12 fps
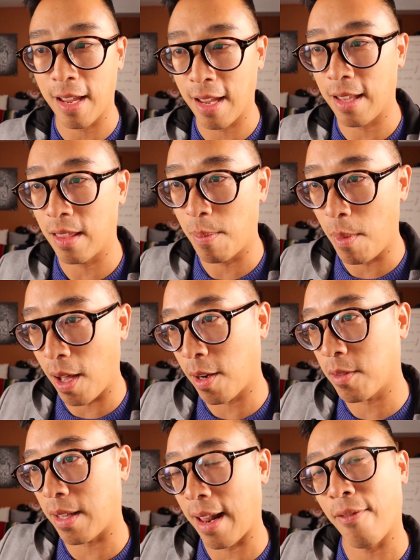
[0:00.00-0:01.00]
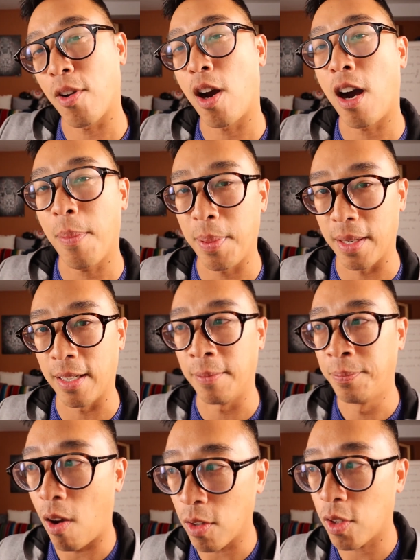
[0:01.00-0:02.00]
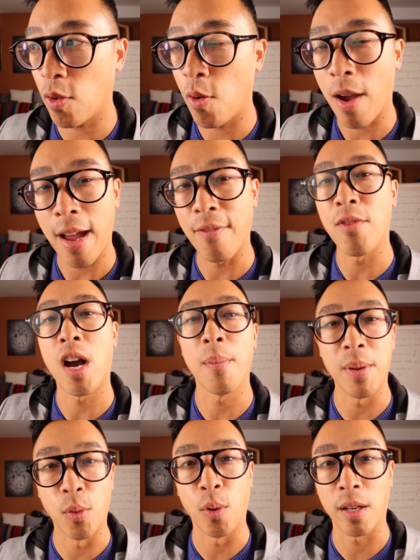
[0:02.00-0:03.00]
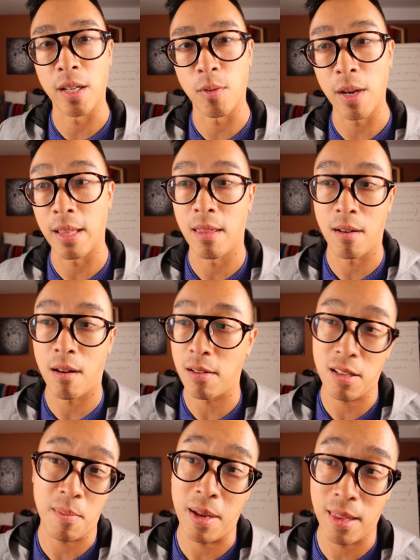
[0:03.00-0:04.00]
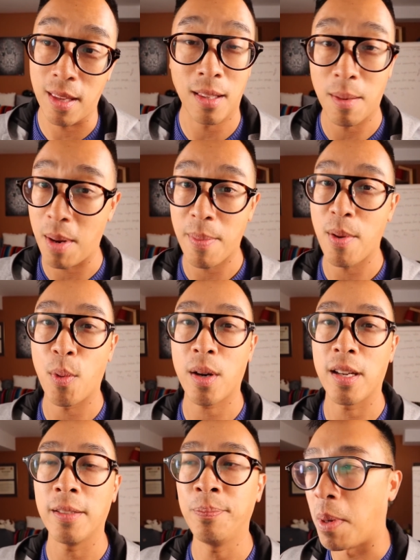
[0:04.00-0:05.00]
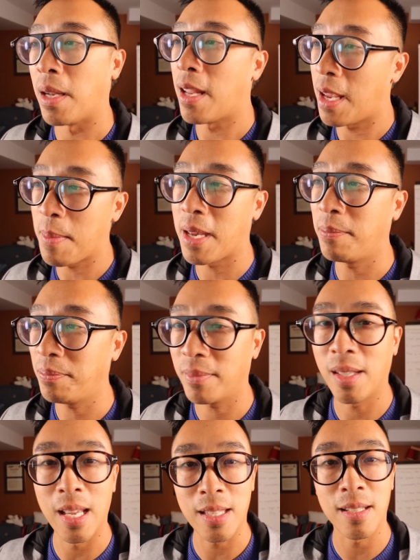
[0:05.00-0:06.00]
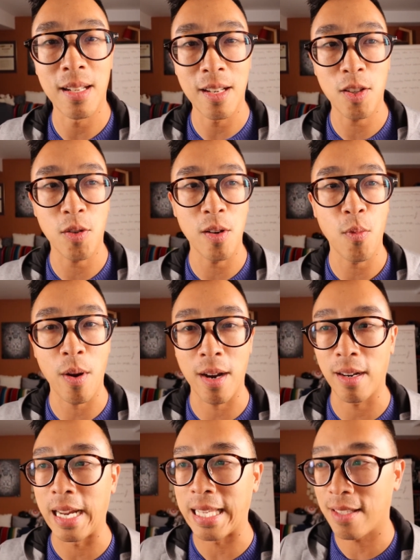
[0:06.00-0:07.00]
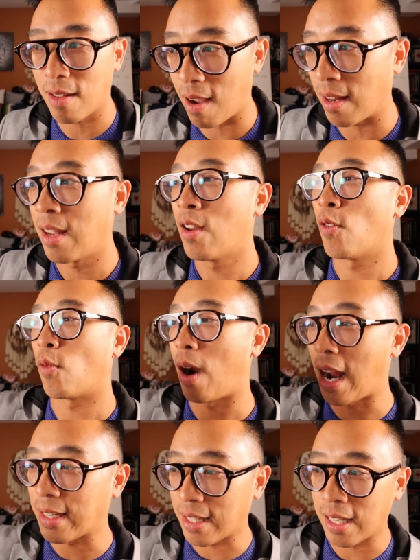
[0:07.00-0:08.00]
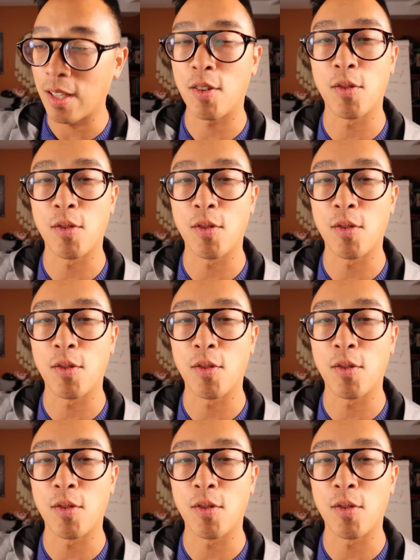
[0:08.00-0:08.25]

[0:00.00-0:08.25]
And the models that have copied it also have not been working great. There are some I think that might be working, but hey man, it's an industry where it's not rising,